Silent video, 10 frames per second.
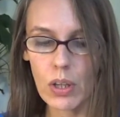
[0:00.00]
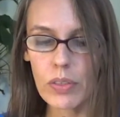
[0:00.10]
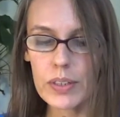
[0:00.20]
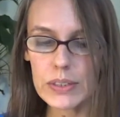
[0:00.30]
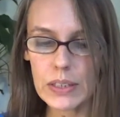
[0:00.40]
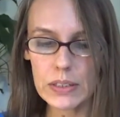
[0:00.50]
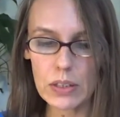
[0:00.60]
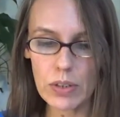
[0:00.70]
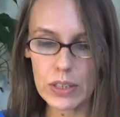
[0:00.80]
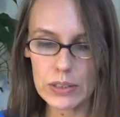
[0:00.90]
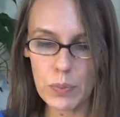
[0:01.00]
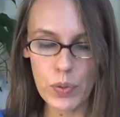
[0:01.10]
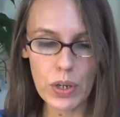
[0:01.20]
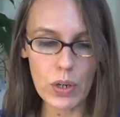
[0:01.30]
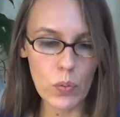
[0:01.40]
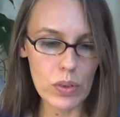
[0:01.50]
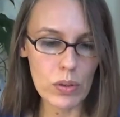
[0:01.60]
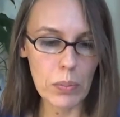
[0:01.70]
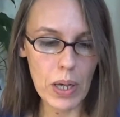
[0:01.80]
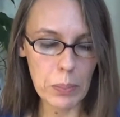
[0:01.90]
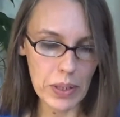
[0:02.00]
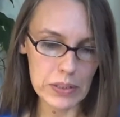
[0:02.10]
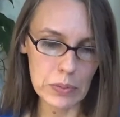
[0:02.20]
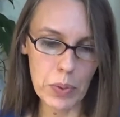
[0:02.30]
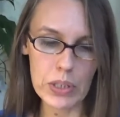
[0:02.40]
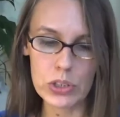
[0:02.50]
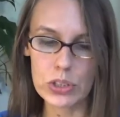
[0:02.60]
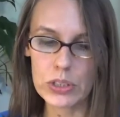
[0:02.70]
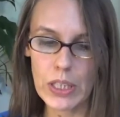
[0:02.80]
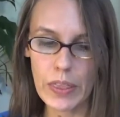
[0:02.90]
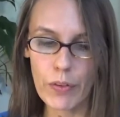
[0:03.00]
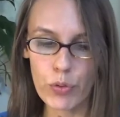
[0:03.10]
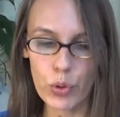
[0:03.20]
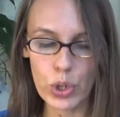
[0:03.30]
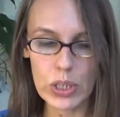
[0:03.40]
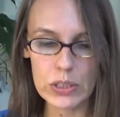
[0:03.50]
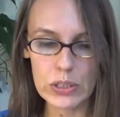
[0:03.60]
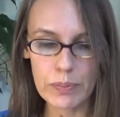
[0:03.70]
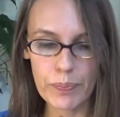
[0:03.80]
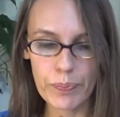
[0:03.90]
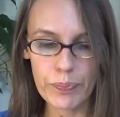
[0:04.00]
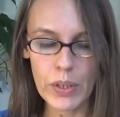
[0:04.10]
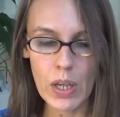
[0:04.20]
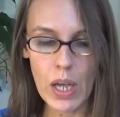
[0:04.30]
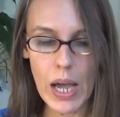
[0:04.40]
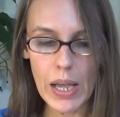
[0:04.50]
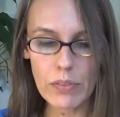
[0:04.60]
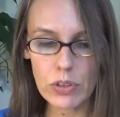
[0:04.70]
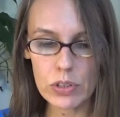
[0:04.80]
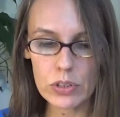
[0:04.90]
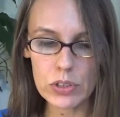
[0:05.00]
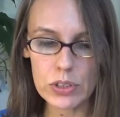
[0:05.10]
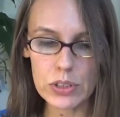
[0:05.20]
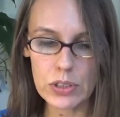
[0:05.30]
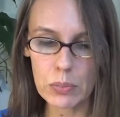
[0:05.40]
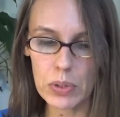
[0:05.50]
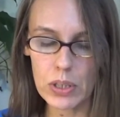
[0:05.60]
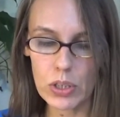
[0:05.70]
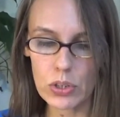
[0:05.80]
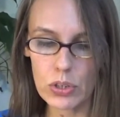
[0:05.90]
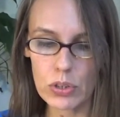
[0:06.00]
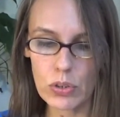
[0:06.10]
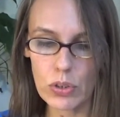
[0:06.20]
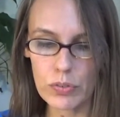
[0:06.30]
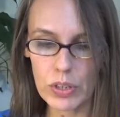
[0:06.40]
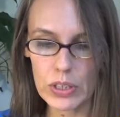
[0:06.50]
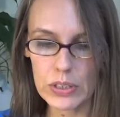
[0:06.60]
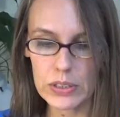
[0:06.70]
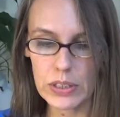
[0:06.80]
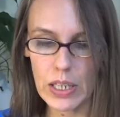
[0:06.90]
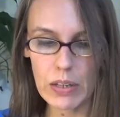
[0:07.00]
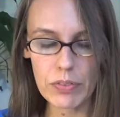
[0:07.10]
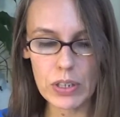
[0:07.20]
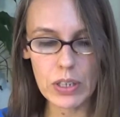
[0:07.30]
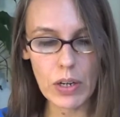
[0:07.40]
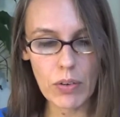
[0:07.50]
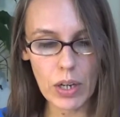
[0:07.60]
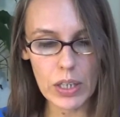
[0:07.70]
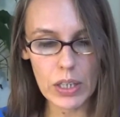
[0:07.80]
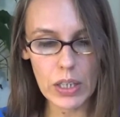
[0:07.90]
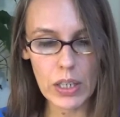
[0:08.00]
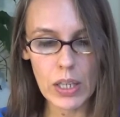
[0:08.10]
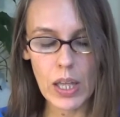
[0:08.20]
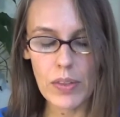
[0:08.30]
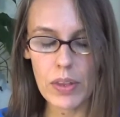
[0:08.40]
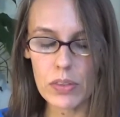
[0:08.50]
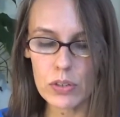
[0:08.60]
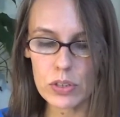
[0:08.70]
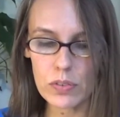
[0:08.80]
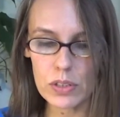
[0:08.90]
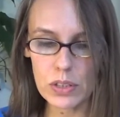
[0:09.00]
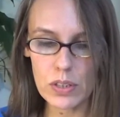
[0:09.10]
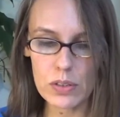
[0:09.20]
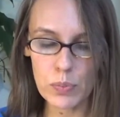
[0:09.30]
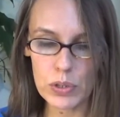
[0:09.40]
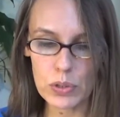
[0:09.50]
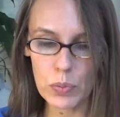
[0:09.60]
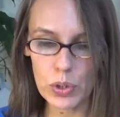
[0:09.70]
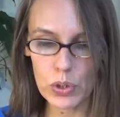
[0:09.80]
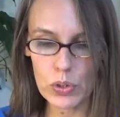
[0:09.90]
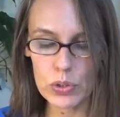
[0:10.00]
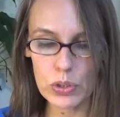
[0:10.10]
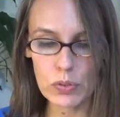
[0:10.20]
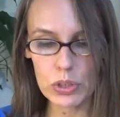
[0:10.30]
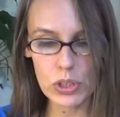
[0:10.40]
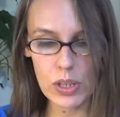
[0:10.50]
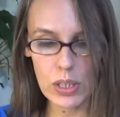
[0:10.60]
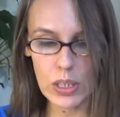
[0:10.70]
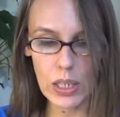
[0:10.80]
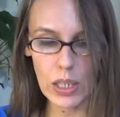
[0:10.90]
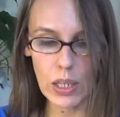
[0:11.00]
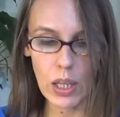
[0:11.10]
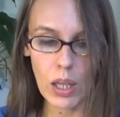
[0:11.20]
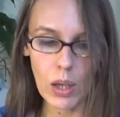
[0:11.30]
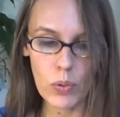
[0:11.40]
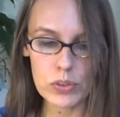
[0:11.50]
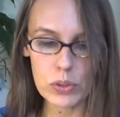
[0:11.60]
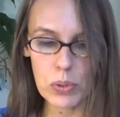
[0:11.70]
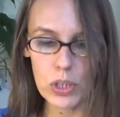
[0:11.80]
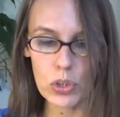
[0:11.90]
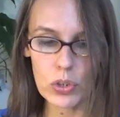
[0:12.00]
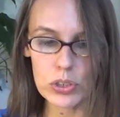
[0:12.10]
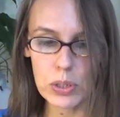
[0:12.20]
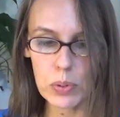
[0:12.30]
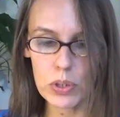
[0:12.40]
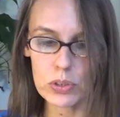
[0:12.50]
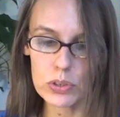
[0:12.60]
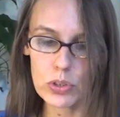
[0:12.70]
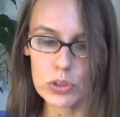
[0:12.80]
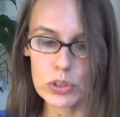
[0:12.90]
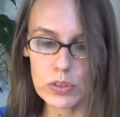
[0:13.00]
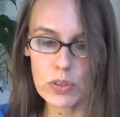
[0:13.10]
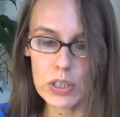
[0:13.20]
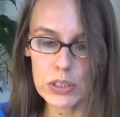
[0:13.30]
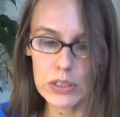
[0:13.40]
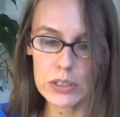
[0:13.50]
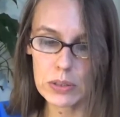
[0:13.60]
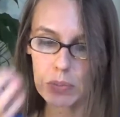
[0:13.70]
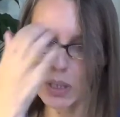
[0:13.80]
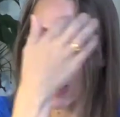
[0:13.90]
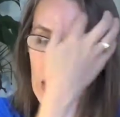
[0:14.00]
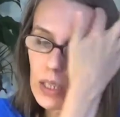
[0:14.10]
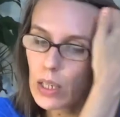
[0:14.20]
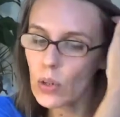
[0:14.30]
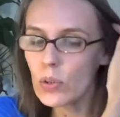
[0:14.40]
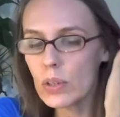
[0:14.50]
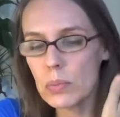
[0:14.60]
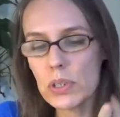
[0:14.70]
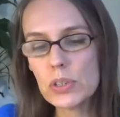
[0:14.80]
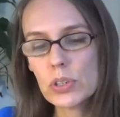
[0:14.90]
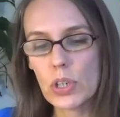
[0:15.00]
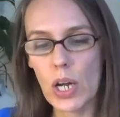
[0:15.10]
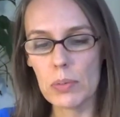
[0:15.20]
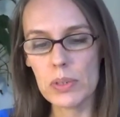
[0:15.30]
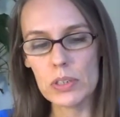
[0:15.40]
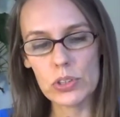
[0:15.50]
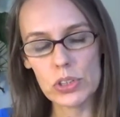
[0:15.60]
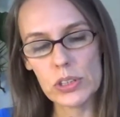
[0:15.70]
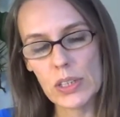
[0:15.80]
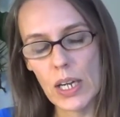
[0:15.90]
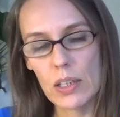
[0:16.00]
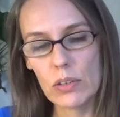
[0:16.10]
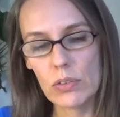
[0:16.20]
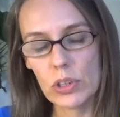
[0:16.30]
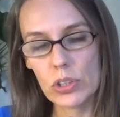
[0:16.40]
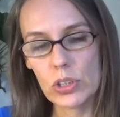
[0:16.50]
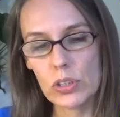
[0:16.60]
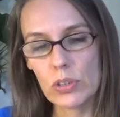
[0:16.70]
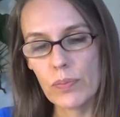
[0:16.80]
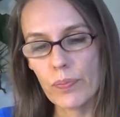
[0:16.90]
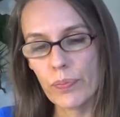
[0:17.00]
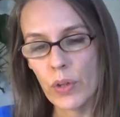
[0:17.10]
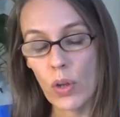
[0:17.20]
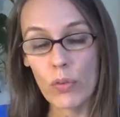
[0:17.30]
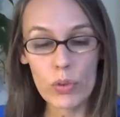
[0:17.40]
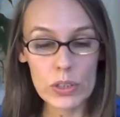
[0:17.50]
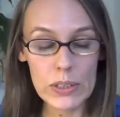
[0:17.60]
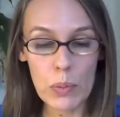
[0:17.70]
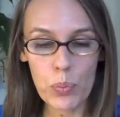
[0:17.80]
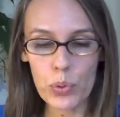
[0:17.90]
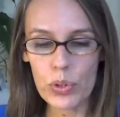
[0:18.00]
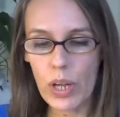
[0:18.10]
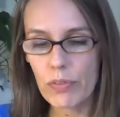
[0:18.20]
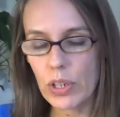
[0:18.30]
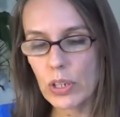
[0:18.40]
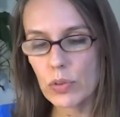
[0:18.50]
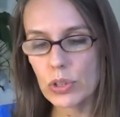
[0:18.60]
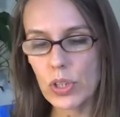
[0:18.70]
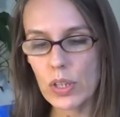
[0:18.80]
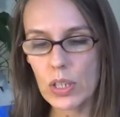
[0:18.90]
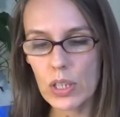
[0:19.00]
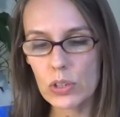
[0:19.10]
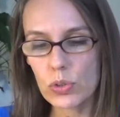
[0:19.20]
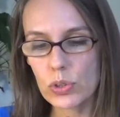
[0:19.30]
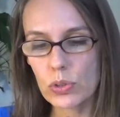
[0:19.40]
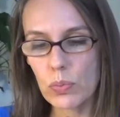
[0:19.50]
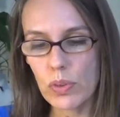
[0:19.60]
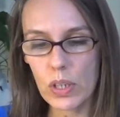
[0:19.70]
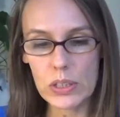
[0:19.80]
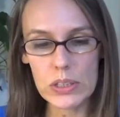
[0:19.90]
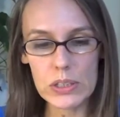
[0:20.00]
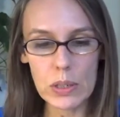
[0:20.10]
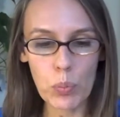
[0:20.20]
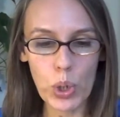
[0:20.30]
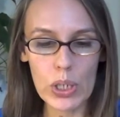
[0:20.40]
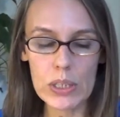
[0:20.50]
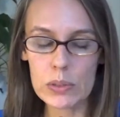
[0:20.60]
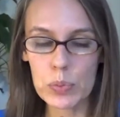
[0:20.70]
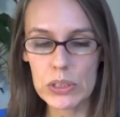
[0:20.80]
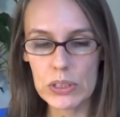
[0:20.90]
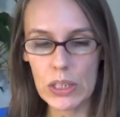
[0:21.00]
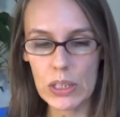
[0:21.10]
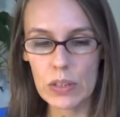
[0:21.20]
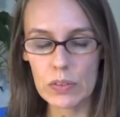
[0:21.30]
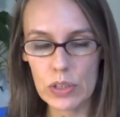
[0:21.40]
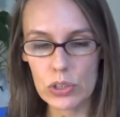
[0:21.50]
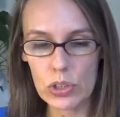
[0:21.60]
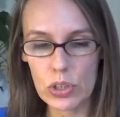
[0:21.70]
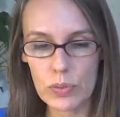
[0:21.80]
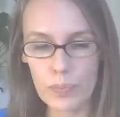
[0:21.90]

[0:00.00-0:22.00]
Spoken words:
This idea ranks up there with lobotomizing patients in the 40s. I have no interest in being cured or fixed, and I find it ironic that those of us on the spectrum are accused of rigid thinking when so many neurotypical notions of autism can only be described as just that, rigid. For example, I find it rigid thinking to assume the autistic brain is a mistake of nature.